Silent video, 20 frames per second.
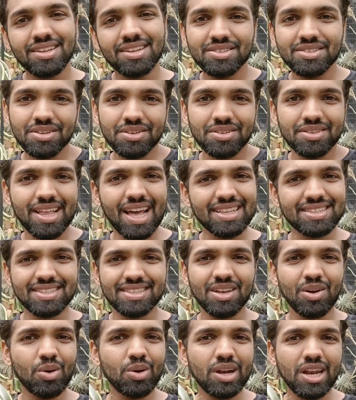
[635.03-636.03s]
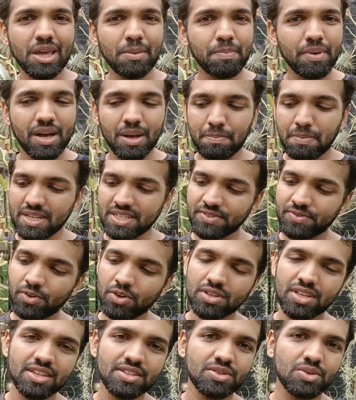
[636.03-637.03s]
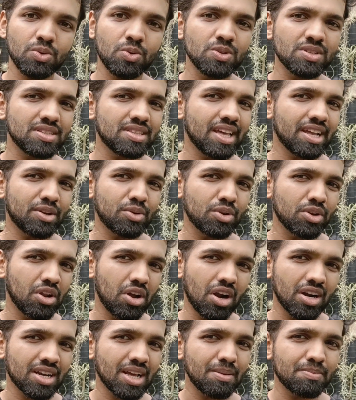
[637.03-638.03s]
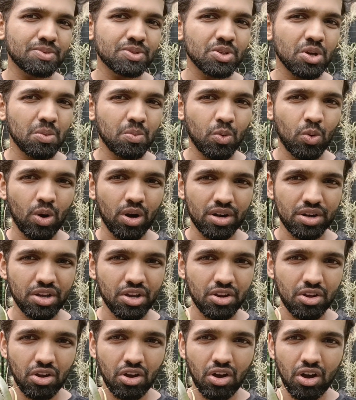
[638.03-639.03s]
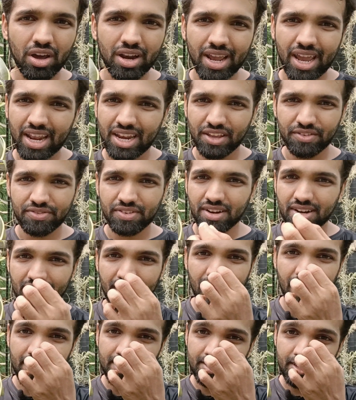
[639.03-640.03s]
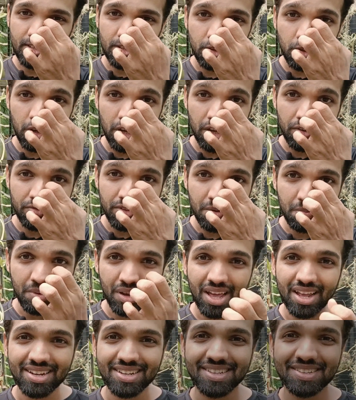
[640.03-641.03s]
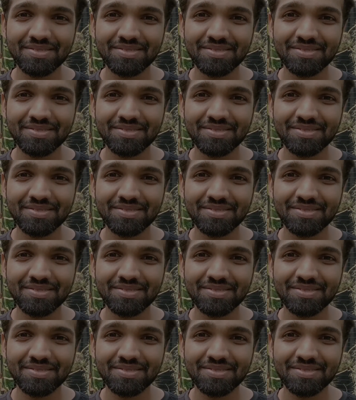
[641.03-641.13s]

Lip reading: So that's the only purpose for these roots. They do not absorb water or any fertilizers you give the plant.